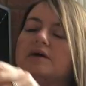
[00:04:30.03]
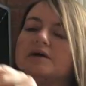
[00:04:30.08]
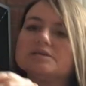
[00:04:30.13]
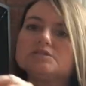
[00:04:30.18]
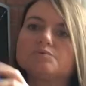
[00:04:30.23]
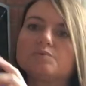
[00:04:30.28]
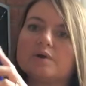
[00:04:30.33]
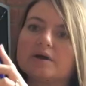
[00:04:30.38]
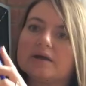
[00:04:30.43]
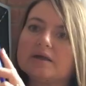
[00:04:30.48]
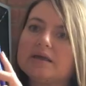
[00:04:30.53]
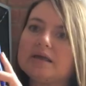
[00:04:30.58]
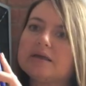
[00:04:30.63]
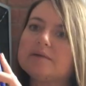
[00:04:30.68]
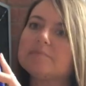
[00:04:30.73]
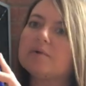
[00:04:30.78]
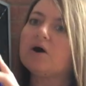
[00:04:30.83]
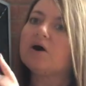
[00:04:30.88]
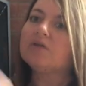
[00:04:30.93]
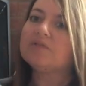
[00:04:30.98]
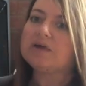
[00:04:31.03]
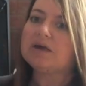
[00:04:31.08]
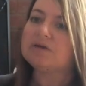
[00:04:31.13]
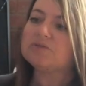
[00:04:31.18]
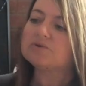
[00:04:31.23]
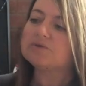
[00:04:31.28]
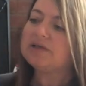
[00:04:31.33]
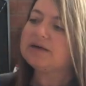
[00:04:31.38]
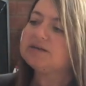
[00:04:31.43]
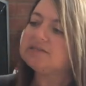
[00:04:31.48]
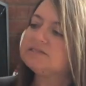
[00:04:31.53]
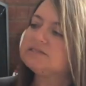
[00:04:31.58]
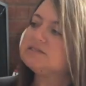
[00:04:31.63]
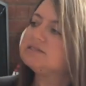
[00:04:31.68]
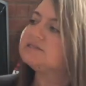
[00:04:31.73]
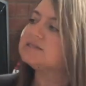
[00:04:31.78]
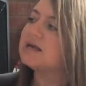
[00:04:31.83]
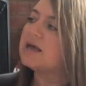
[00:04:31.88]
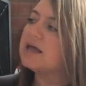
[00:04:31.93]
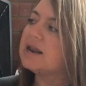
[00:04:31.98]
that's where I keep all the other
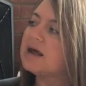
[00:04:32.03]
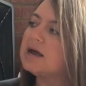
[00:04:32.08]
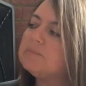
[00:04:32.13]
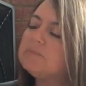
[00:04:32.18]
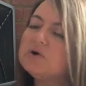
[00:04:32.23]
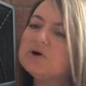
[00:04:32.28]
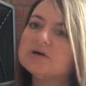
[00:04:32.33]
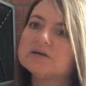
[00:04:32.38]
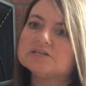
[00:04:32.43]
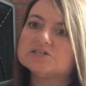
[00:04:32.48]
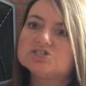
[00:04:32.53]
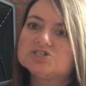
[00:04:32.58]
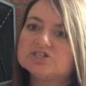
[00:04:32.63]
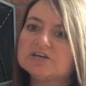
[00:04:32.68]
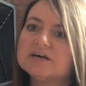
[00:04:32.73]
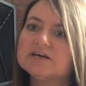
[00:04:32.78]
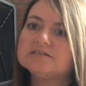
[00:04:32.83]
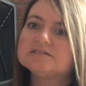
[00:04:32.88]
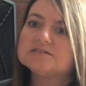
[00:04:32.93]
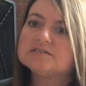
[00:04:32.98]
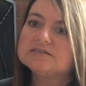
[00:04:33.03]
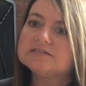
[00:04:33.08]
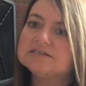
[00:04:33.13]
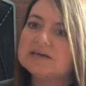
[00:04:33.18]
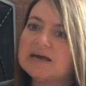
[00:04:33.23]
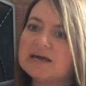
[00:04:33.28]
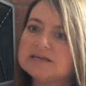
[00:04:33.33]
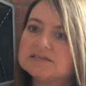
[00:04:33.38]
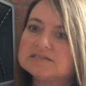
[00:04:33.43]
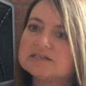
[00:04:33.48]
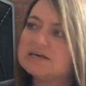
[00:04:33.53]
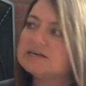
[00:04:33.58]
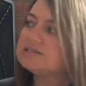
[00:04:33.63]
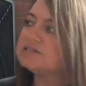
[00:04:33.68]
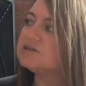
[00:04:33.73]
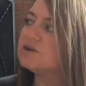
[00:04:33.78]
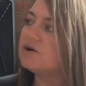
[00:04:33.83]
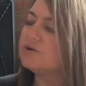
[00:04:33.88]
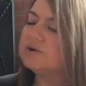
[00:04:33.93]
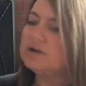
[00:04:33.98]
lessons, and I put just the day's
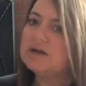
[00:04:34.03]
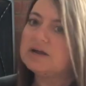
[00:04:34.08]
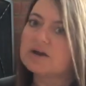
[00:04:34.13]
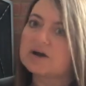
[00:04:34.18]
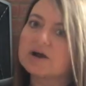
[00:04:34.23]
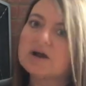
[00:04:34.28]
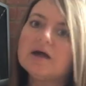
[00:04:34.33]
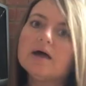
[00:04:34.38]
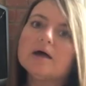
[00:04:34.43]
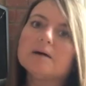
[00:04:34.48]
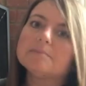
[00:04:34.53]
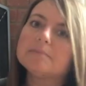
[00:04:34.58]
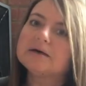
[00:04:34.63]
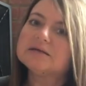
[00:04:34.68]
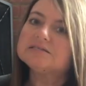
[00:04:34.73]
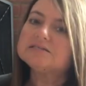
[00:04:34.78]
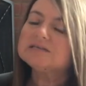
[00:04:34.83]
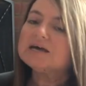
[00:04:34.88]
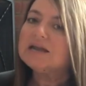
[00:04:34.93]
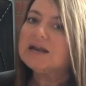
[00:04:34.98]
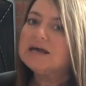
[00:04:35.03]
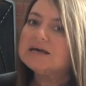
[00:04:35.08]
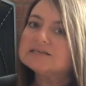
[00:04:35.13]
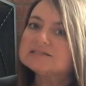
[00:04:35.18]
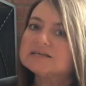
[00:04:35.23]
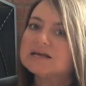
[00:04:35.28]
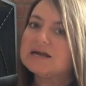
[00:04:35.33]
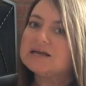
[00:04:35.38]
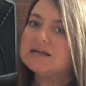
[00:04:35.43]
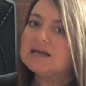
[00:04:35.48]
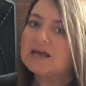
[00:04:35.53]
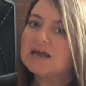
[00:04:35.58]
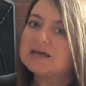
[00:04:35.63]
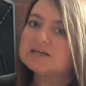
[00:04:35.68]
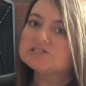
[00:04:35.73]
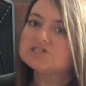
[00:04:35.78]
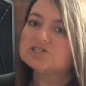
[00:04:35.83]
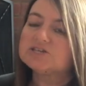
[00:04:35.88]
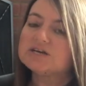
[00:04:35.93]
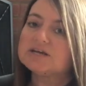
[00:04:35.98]
lesson on here. My son has
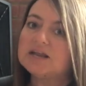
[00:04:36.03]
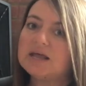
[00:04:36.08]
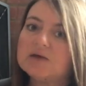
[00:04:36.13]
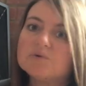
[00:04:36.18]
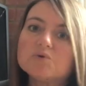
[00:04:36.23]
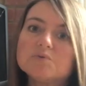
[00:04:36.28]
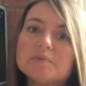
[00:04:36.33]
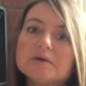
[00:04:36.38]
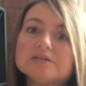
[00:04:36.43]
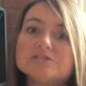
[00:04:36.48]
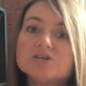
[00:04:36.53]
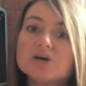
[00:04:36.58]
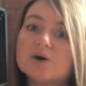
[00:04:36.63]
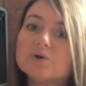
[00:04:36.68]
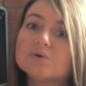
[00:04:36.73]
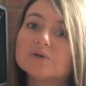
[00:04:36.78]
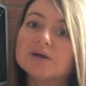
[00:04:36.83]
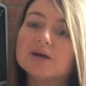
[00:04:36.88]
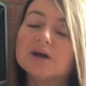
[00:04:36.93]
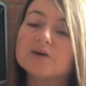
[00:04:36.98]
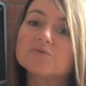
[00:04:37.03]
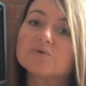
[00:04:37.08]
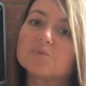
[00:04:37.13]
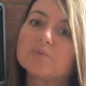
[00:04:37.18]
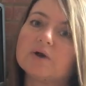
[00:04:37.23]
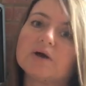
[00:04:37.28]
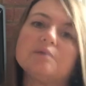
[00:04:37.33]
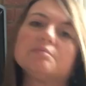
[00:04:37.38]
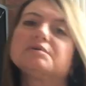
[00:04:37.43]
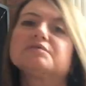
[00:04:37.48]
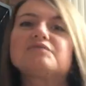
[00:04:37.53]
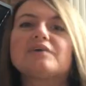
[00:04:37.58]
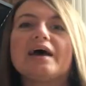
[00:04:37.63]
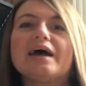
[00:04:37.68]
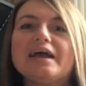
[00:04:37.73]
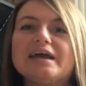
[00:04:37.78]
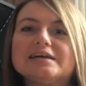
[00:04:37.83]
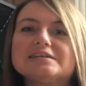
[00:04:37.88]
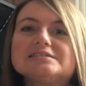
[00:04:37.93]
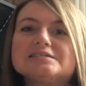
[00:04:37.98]
ADHD, and he would be totally overwhelmed if I
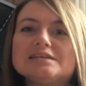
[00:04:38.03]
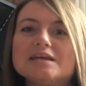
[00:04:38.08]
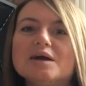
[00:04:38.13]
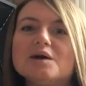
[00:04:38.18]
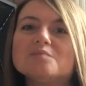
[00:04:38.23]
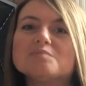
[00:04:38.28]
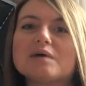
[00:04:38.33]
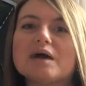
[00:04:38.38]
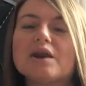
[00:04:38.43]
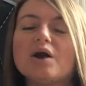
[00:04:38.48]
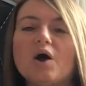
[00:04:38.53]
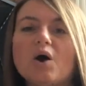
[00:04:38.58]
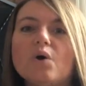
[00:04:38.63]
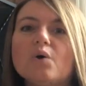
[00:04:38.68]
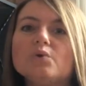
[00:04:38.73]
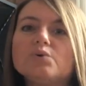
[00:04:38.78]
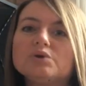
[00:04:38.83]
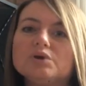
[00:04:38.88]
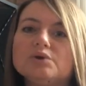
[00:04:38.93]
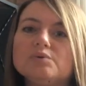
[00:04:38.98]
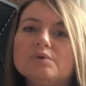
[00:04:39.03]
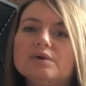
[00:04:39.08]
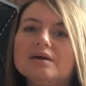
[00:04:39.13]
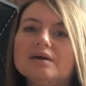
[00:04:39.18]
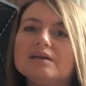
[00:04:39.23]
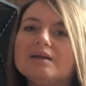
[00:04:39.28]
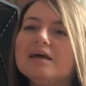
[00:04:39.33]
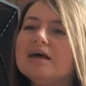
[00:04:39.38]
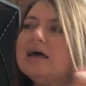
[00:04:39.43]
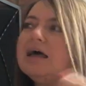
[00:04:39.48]
handed him that whole unit.